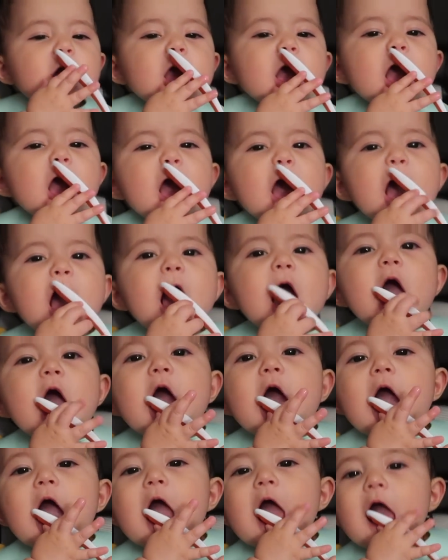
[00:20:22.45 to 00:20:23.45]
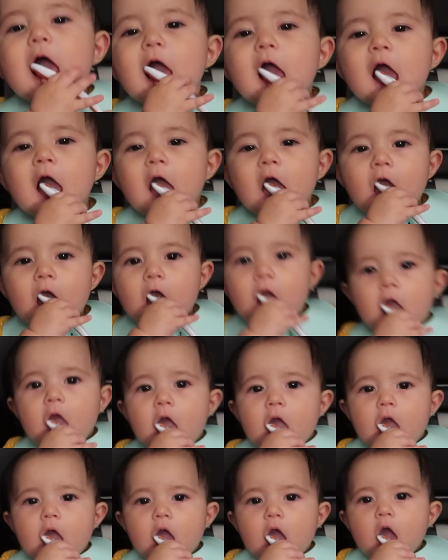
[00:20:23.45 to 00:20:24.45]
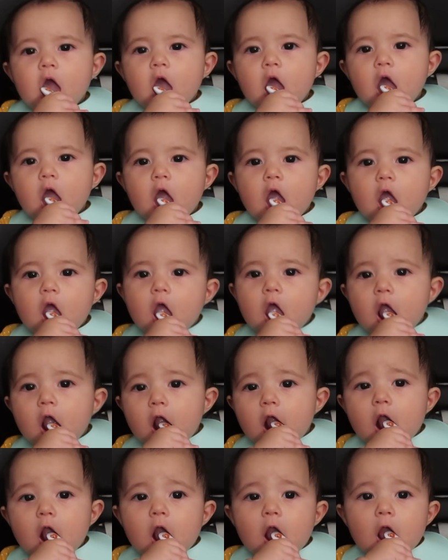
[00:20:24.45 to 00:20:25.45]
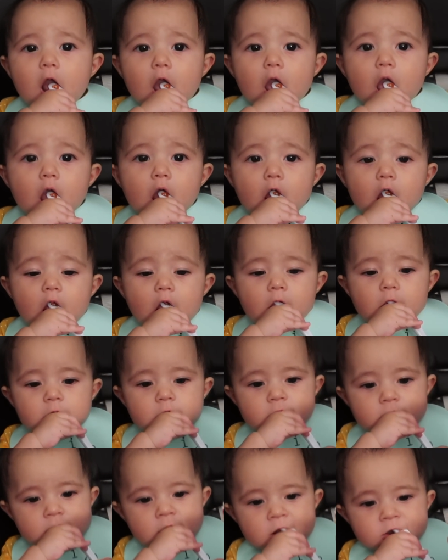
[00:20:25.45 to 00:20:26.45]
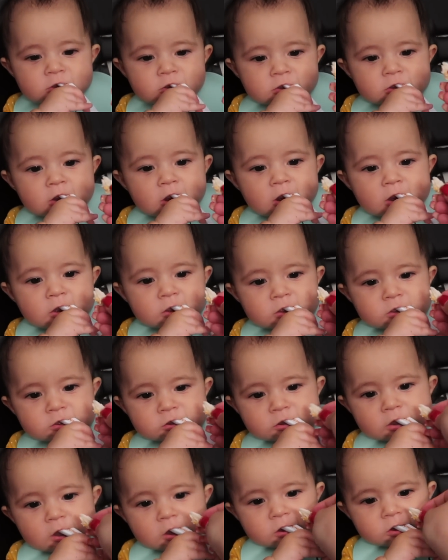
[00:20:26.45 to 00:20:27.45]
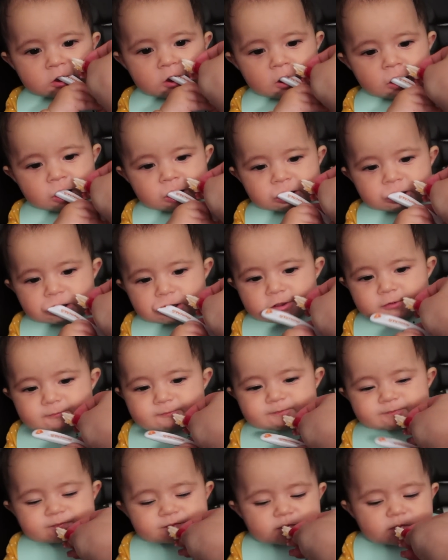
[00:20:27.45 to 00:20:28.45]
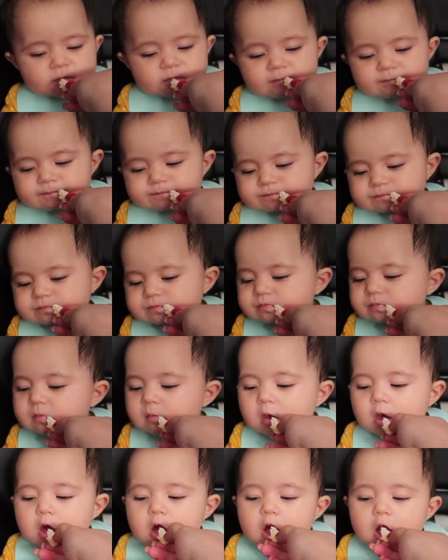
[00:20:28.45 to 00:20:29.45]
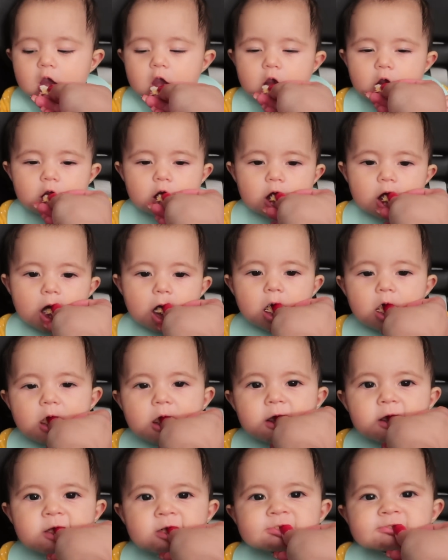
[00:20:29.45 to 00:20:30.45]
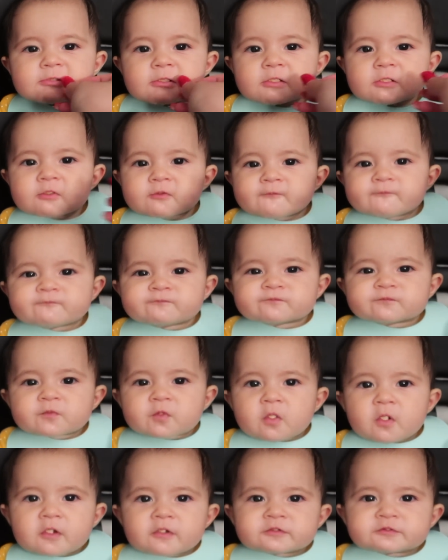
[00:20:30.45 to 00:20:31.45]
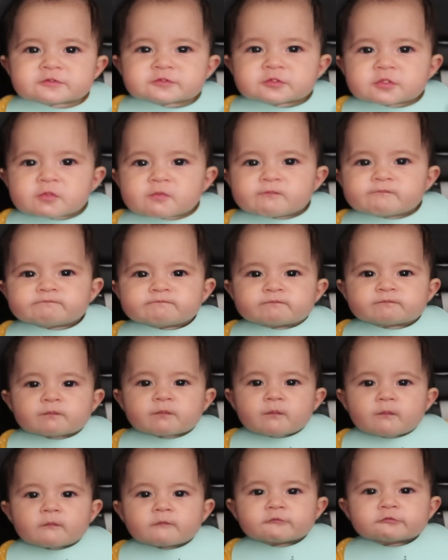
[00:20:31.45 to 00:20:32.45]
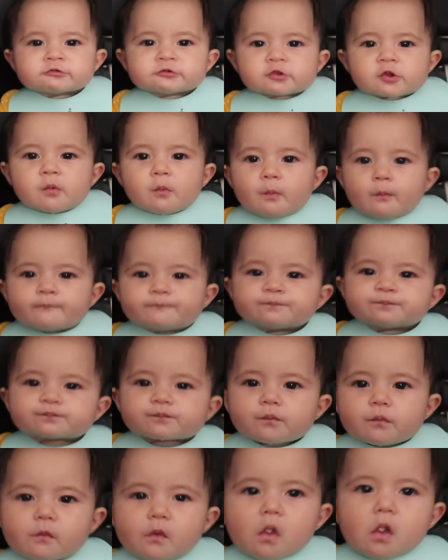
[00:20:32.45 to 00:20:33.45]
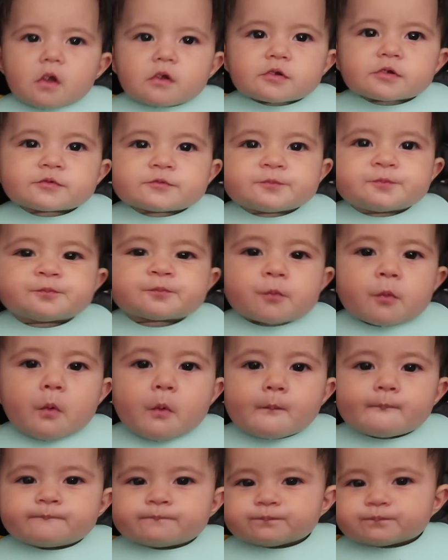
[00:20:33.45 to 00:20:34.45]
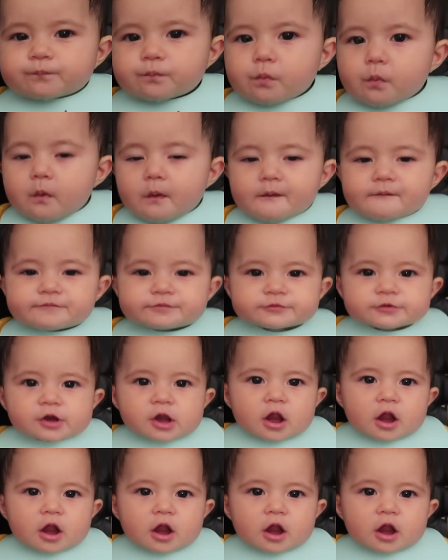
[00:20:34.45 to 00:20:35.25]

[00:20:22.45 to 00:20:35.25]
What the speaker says: and then it's good to go. So let's have some dinner. How's this? Her favorite food is chicken. Like that's her favorite thing in the whole wide world. Even more than cheese. She loves cheese,